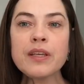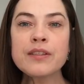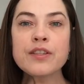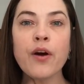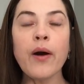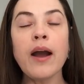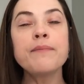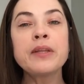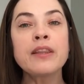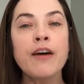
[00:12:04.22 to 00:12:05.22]
So I've
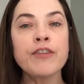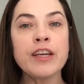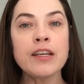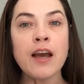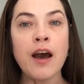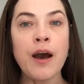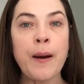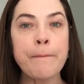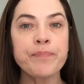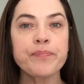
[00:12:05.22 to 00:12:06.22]
been loving
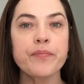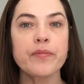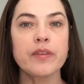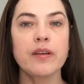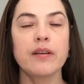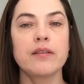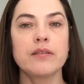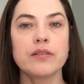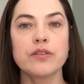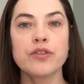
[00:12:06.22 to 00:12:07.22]

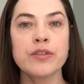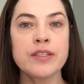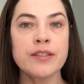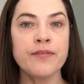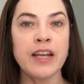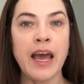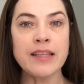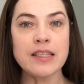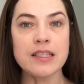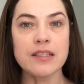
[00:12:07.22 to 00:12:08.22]
Teresa
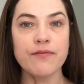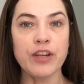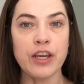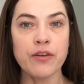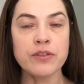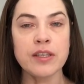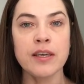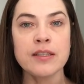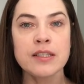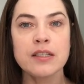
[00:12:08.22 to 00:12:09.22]
Vanette's videos,
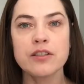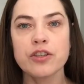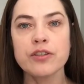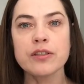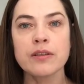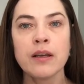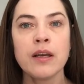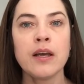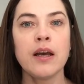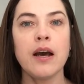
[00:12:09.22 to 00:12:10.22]
Kitten Stitchers.
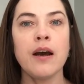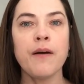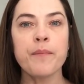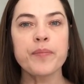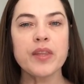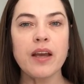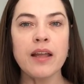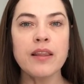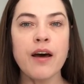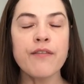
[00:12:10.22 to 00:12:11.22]
I
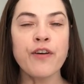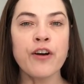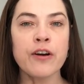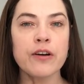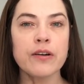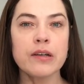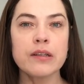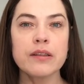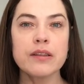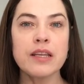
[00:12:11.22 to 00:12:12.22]
love her
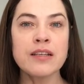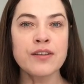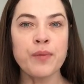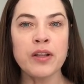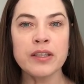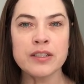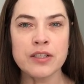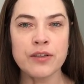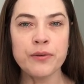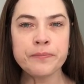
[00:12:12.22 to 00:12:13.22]
Things I'm All
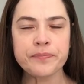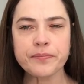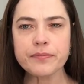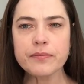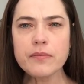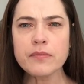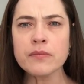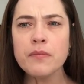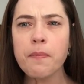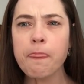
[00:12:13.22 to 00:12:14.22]
Into.
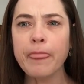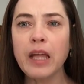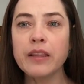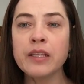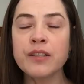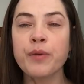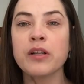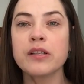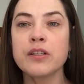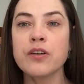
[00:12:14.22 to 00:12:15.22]
Things I'm All
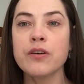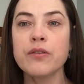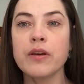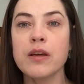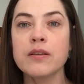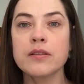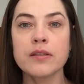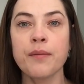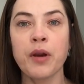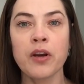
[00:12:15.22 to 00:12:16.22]
Into is
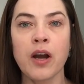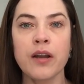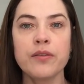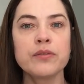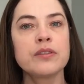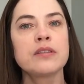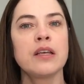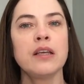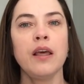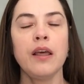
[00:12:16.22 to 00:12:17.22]

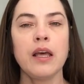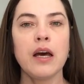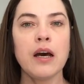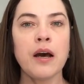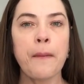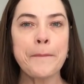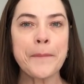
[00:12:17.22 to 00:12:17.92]
Americanos. I